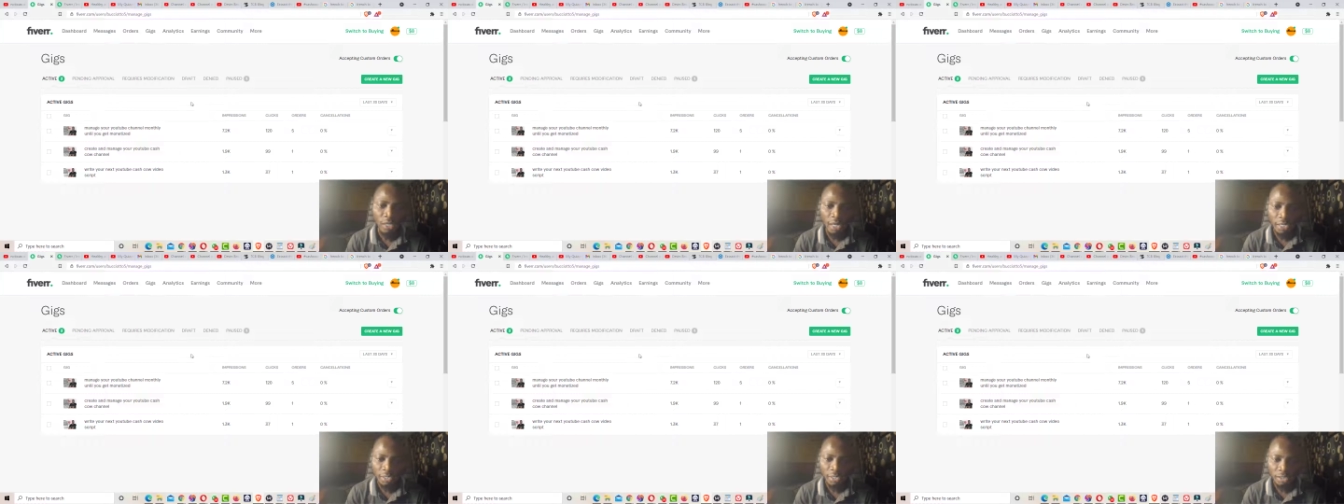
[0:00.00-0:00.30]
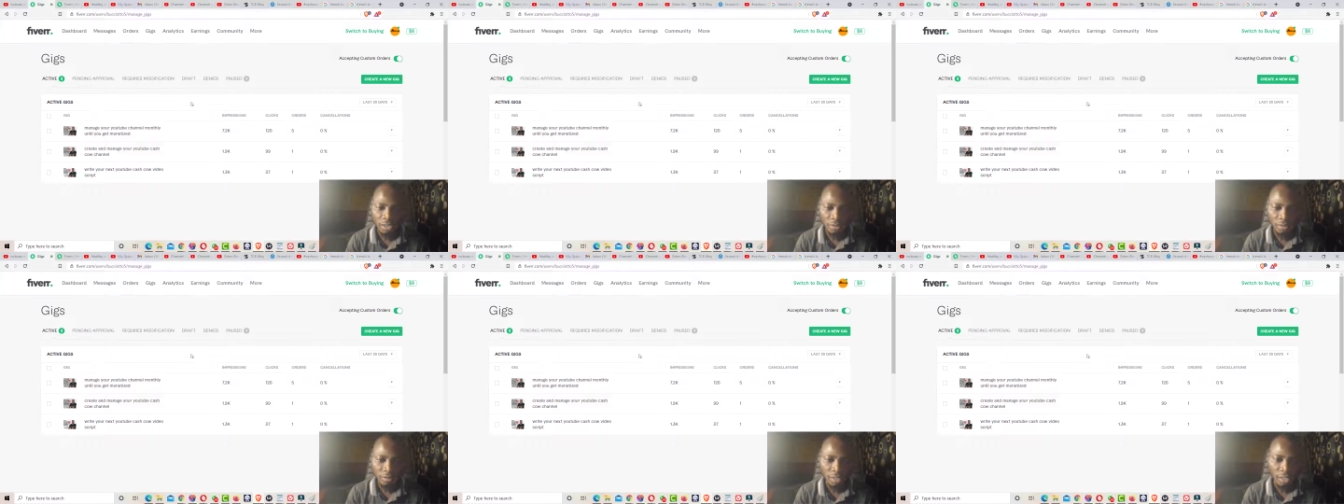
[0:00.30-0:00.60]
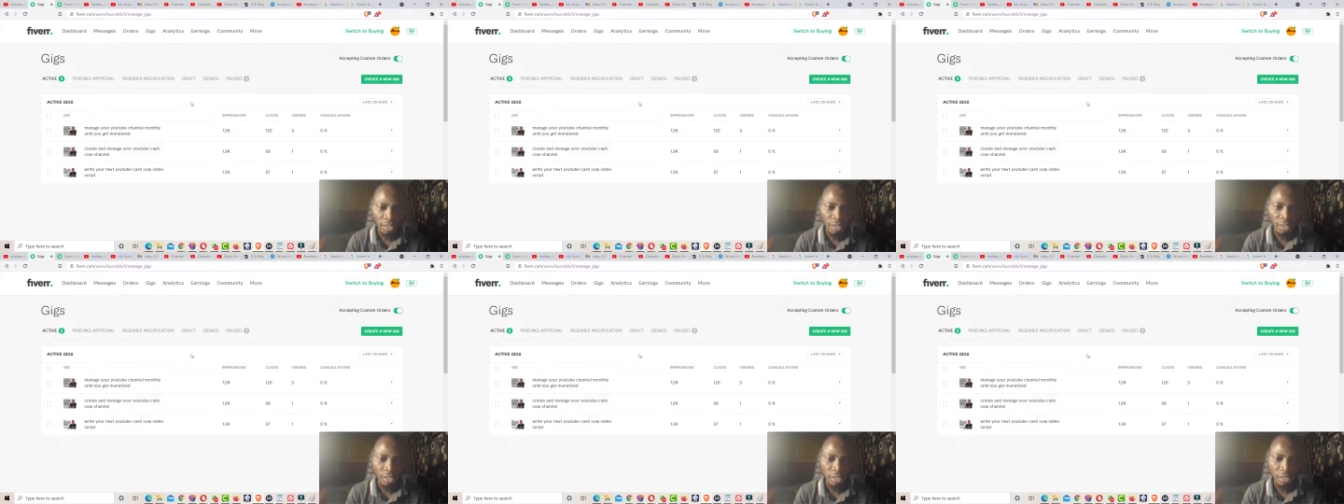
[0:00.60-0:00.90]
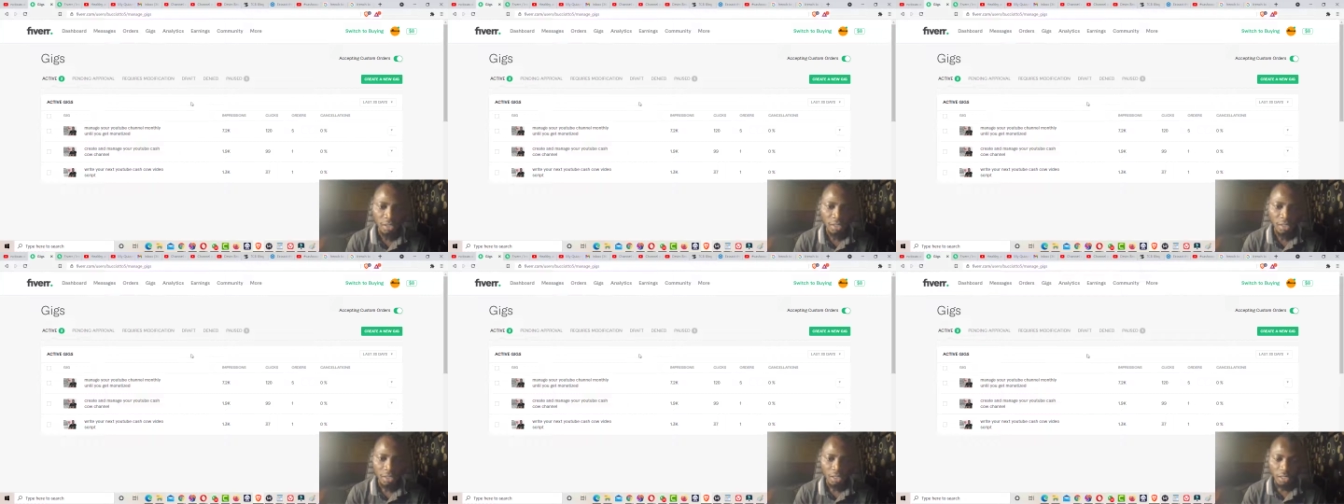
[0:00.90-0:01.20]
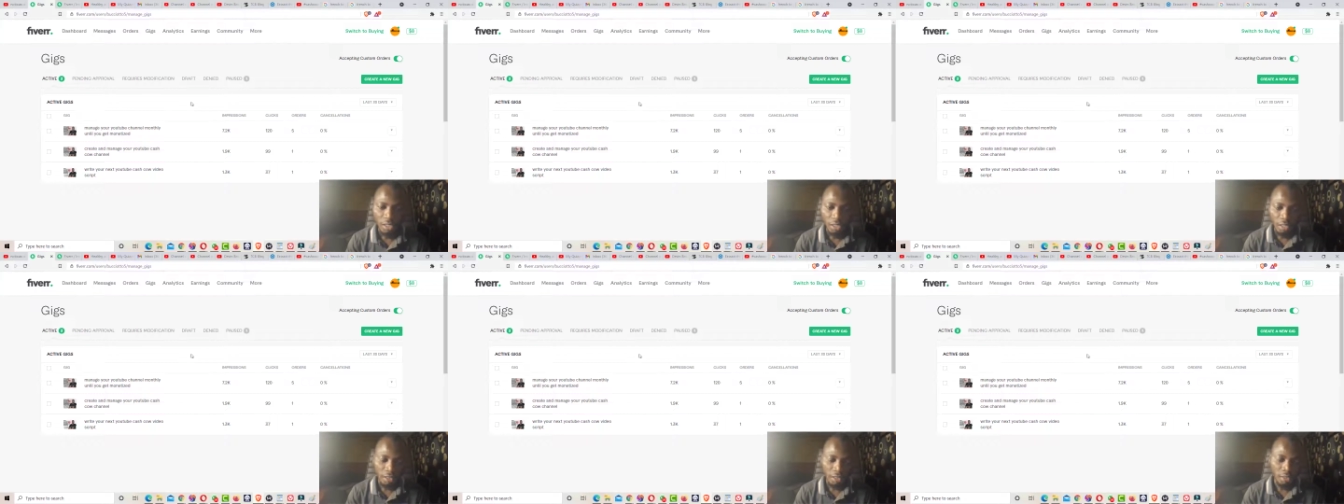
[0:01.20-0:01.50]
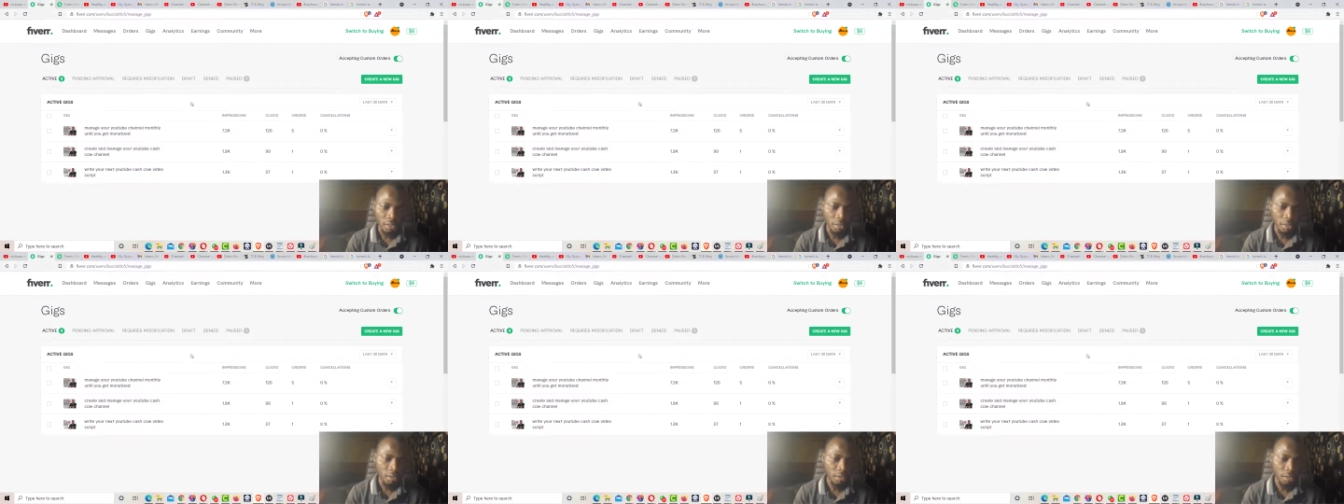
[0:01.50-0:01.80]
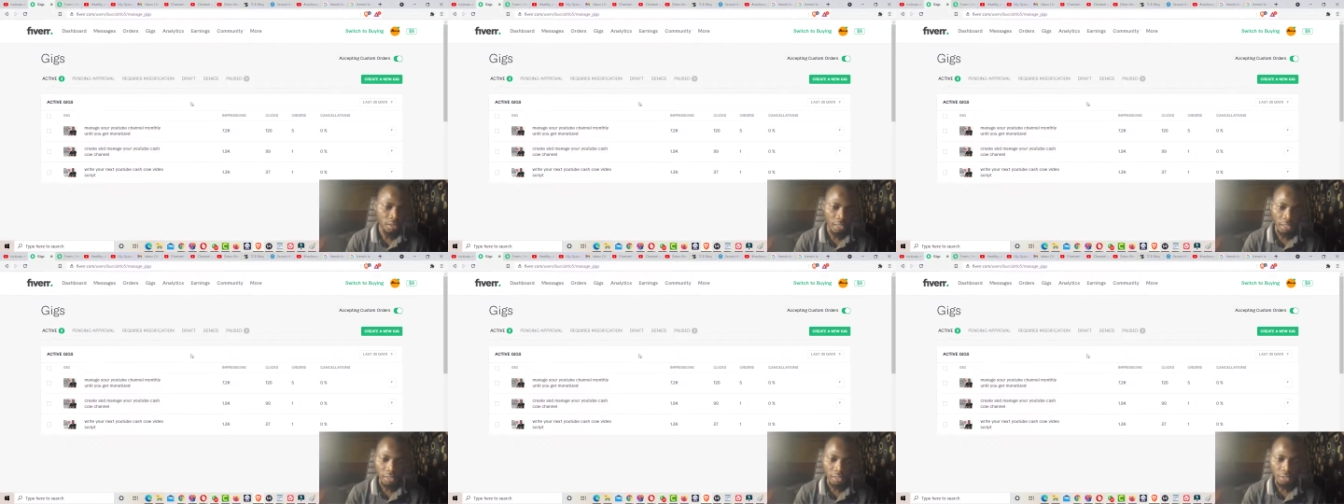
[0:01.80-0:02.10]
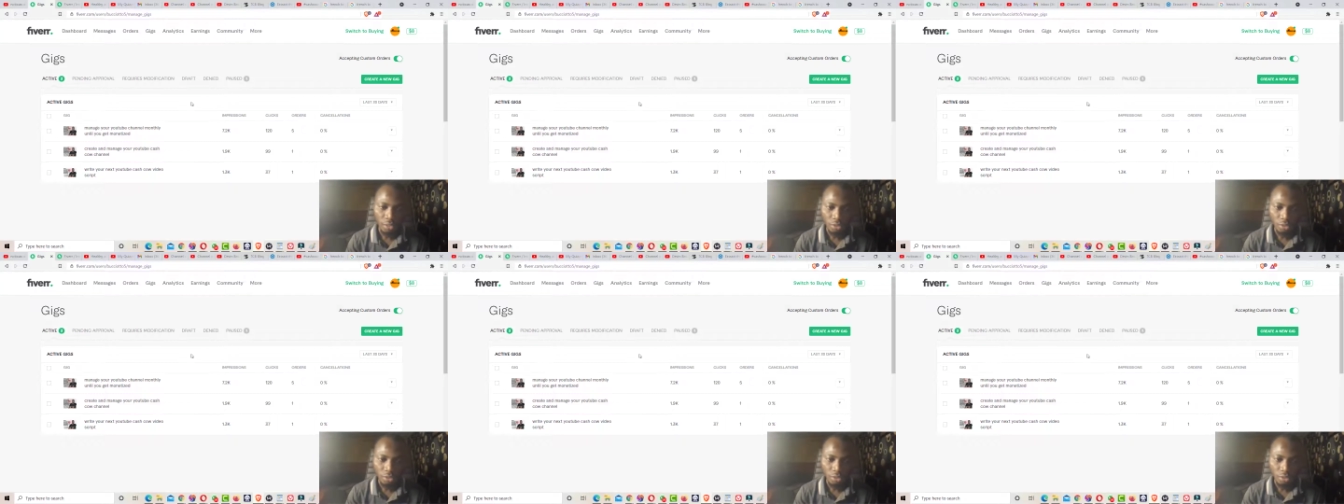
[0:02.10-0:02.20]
achieve this is this.